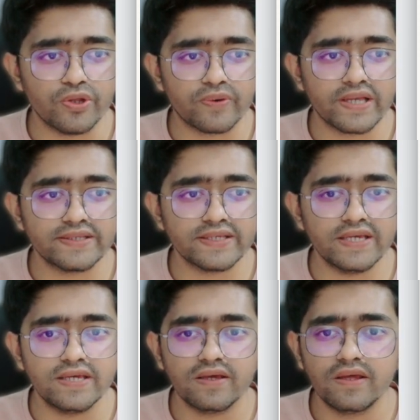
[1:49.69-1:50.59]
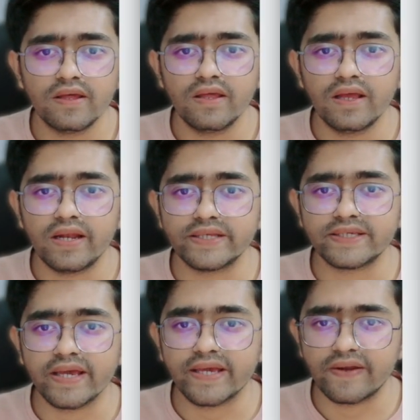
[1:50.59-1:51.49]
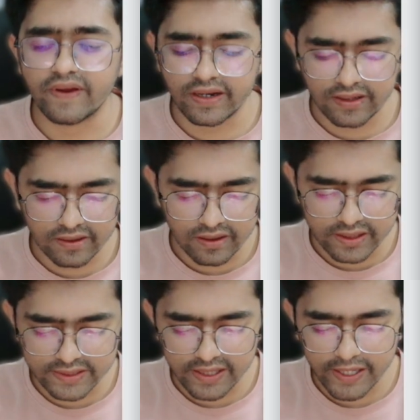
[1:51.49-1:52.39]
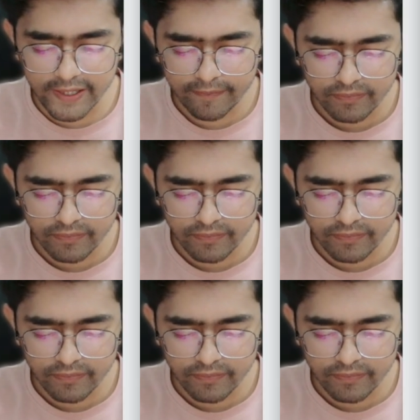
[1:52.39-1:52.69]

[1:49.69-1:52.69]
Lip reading: You can see, let's say I can write here, let's say,